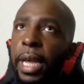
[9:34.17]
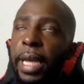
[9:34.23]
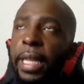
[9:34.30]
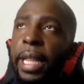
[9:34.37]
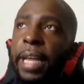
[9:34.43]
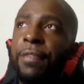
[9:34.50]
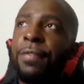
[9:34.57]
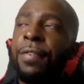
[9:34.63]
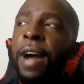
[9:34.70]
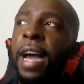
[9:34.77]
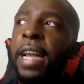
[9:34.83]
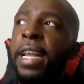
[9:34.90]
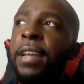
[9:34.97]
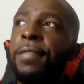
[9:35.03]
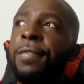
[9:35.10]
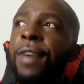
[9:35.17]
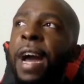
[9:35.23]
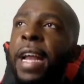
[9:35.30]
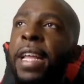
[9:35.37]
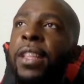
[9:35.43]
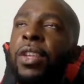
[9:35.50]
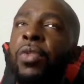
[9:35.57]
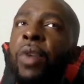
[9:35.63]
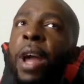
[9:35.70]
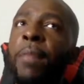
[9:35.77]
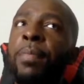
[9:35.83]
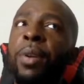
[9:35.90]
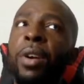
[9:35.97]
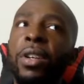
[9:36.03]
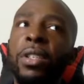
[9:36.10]
like finding the
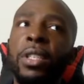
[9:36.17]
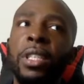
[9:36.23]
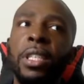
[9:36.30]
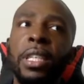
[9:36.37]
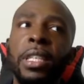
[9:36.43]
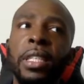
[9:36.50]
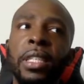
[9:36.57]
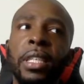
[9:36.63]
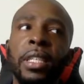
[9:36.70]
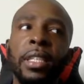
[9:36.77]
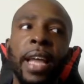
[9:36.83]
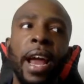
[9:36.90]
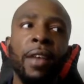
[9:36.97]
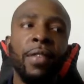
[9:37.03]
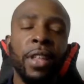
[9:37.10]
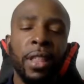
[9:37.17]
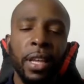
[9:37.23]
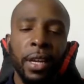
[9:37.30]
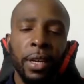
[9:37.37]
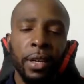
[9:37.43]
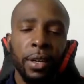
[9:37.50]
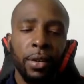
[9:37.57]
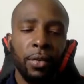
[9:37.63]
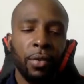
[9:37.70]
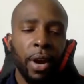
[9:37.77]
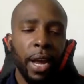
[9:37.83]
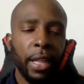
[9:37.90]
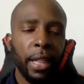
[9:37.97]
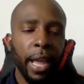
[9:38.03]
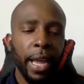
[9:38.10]
right person is everything,
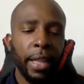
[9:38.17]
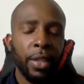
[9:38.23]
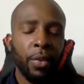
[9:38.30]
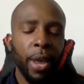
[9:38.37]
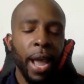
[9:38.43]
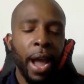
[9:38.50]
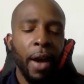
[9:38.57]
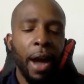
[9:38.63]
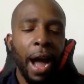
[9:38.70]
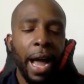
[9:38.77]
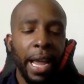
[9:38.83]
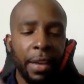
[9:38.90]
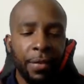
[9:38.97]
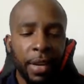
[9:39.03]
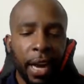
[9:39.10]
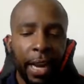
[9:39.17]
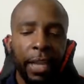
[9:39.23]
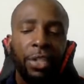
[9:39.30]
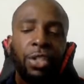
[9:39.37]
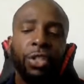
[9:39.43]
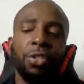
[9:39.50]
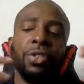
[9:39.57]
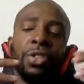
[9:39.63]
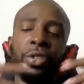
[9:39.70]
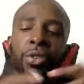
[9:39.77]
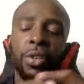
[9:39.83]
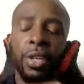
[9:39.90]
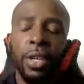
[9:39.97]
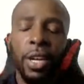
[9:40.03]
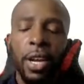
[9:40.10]
right? Like the way how I even got introduced
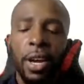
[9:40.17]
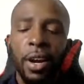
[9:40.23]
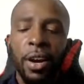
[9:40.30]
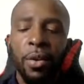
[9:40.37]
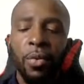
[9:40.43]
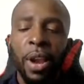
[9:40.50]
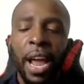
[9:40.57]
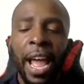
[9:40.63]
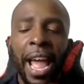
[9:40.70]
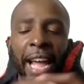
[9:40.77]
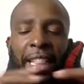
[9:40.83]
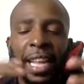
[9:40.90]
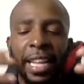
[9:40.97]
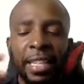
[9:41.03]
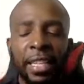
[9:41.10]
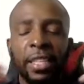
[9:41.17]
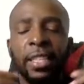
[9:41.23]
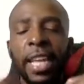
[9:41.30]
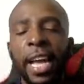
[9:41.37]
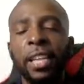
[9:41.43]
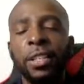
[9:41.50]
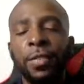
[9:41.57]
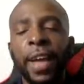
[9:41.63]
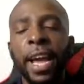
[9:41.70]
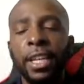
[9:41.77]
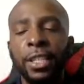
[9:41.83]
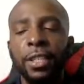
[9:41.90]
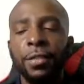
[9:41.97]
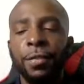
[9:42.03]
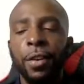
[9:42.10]
to it, when I had that
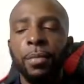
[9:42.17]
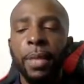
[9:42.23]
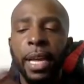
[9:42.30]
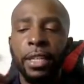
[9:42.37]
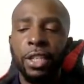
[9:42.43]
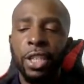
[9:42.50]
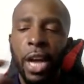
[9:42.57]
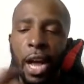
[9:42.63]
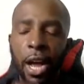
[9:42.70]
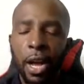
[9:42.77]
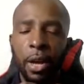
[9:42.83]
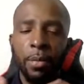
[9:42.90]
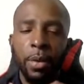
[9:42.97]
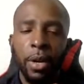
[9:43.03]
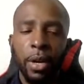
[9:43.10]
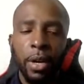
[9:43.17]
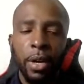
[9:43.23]
dissatisfaction from that job,